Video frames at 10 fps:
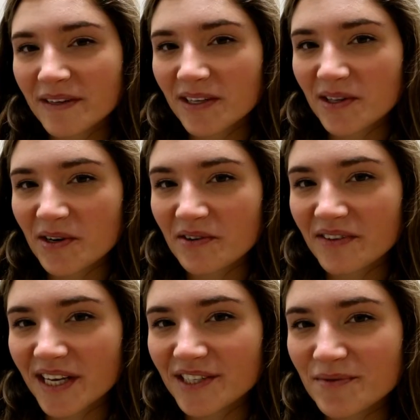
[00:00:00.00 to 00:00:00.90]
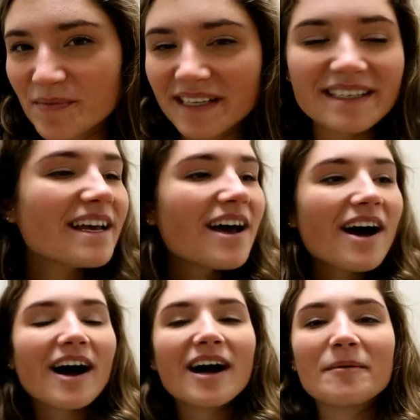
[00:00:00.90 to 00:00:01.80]
hit the notification button.
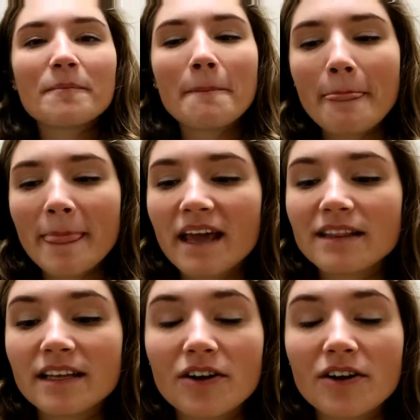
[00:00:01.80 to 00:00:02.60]
And then